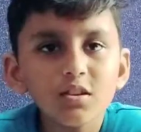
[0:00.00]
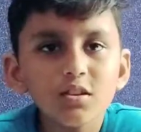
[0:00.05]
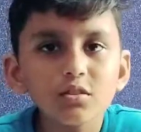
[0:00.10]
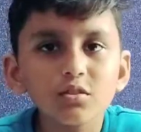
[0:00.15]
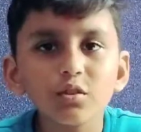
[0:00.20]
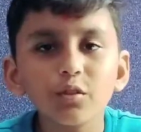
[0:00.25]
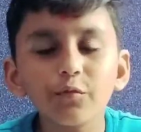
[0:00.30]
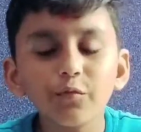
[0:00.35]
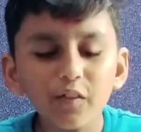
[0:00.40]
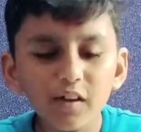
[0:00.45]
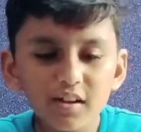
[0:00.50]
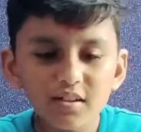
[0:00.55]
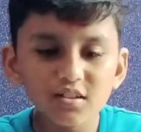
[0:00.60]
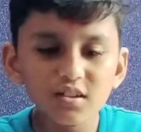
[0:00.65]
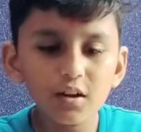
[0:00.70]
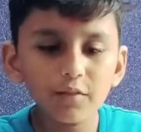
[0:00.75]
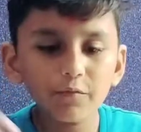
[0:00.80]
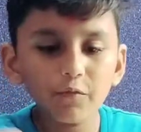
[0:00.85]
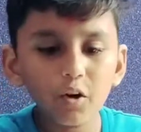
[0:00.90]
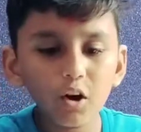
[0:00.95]
So first
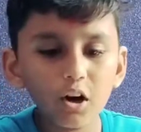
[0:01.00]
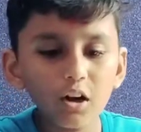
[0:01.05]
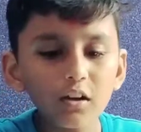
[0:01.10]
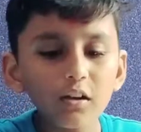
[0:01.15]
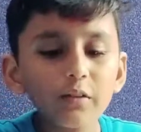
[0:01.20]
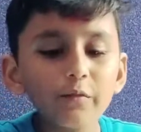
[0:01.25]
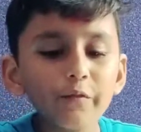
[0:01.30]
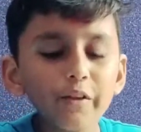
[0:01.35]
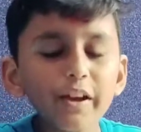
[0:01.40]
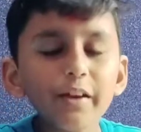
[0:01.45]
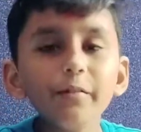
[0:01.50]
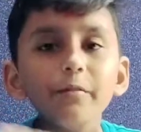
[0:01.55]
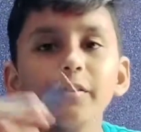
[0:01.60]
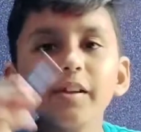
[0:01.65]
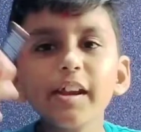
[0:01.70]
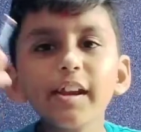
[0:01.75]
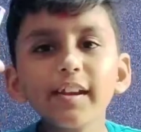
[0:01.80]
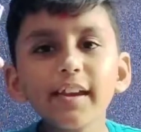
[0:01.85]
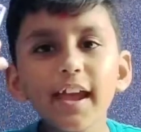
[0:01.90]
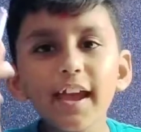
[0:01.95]
of all, we need
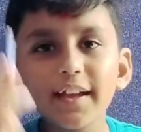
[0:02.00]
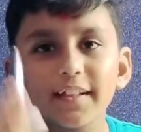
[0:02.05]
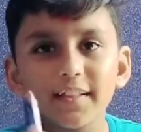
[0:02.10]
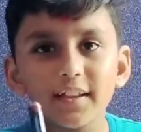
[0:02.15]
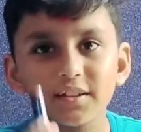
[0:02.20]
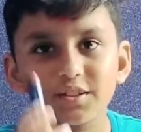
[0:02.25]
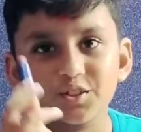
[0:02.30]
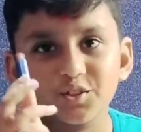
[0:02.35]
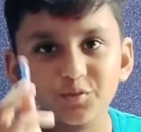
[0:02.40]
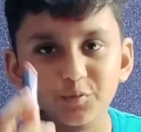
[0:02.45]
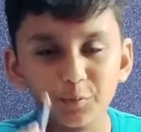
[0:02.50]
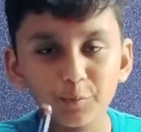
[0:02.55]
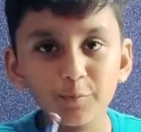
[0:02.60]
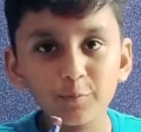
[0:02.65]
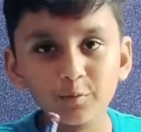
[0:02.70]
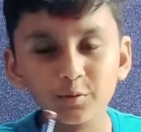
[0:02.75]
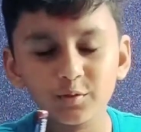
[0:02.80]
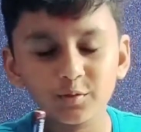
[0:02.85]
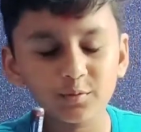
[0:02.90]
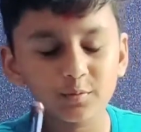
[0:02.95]
to take the
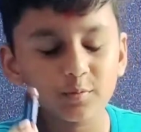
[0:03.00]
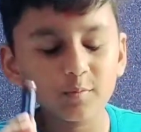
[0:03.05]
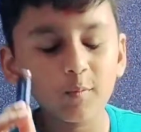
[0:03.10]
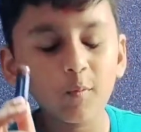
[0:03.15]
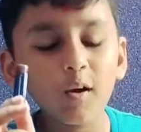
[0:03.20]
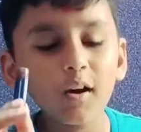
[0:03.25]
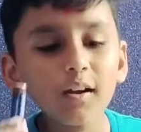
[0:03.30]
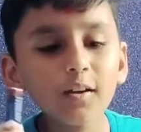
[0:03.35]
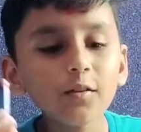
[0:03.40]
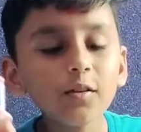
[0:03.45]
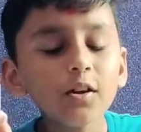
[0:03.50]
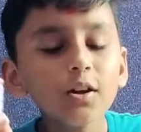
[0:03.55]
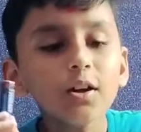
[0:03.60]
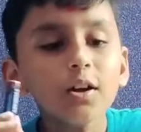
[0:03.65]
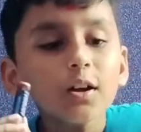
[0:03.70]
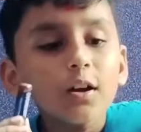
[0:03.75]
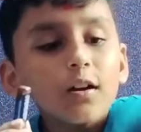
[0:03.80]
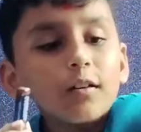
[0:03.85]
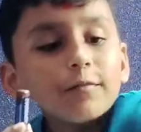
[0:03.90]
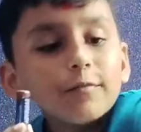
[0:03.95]
small
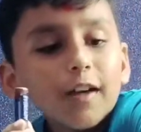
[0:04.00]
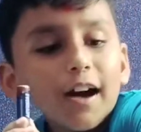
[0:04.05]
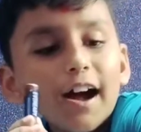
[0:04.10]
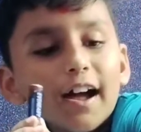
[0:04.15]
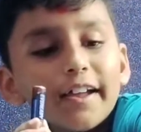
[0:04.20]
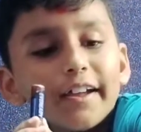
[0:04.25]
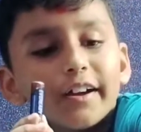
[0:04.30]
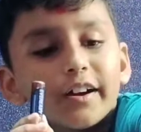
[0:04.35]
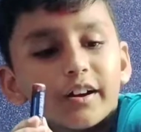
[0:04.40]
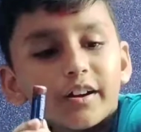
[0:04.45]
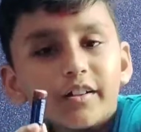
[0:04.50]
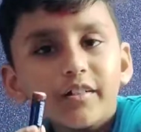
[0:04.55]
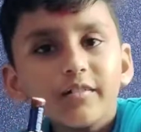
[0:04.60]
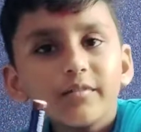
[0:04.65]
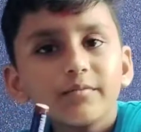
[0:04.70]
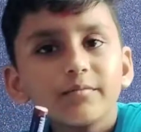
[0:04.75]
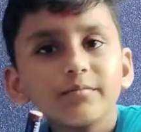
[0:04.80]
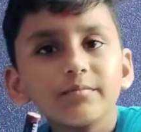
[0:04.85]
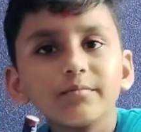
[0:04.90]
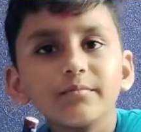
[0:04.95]
wire
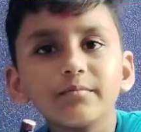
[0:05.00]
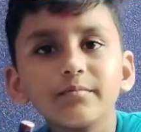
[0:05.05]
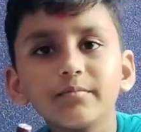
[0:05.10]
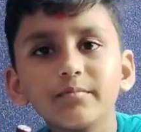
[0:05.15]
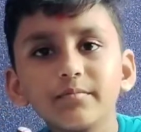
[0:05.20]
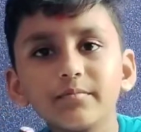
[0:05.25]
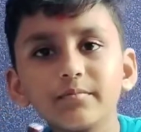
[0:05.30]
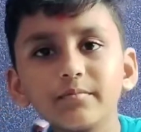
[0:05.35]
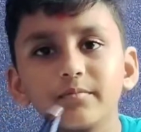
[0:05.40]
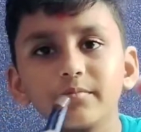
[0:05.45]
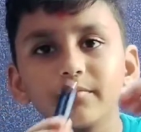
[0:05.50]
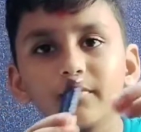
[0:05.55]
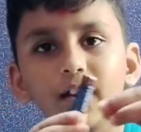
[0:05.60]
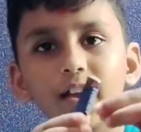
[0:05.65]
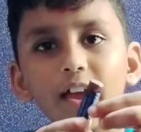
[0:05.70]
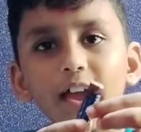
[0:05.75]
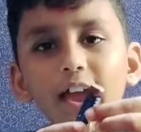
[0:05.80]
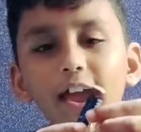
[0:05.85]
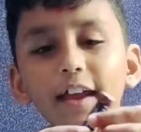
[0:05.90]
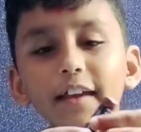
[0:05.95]

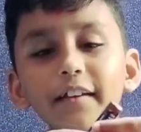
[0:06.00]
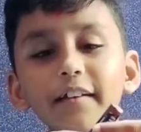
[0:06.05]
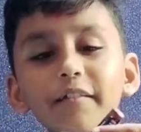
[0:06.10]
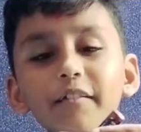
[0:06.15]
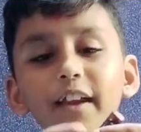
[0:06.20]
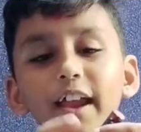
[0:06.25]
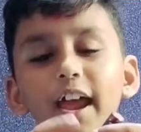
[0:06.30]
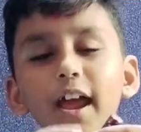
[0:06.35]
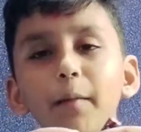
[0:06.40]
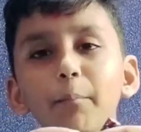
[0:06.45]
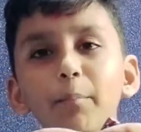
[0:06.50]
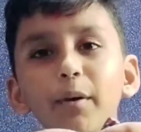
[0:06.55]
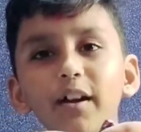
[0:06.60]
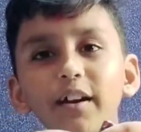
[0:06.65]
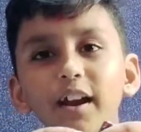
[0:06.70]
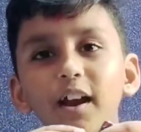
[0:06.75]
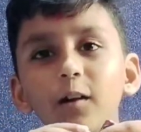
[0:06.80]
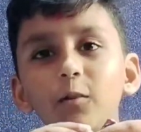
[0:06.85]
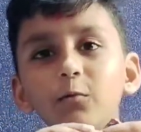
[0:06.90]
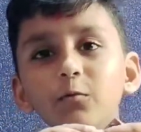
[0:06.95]
and wrap
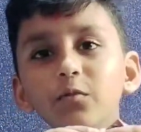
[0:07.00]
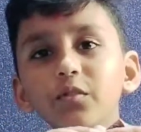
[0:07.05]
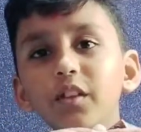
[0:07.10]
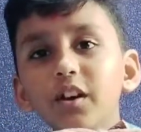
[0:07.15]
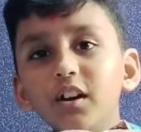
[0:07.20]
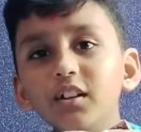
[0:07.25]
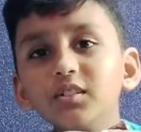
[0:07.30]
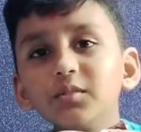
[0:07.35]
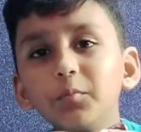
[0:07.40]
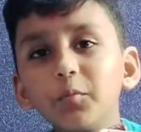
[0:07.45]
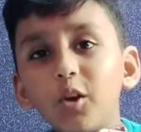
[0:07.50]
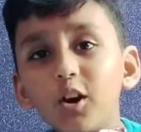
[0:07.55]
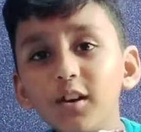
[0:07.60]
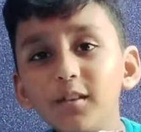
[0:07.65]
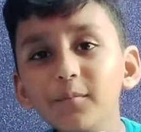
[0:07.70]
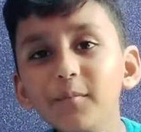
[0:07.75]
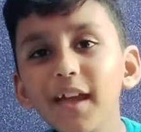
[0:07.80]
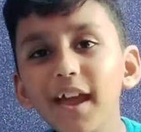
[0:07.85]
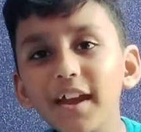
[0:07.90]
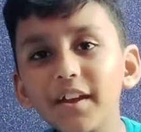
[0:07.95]
around the small
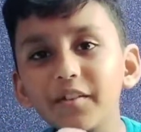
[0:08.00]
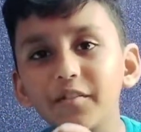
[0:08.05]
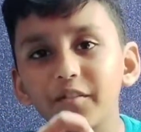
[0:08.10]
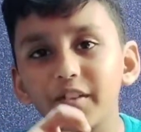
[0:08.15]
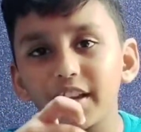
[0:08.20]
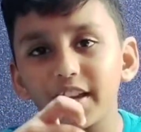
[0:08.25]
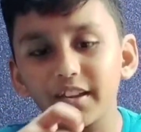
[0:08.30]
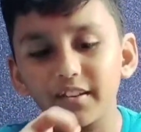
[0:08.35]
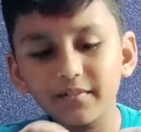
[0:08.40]
battery.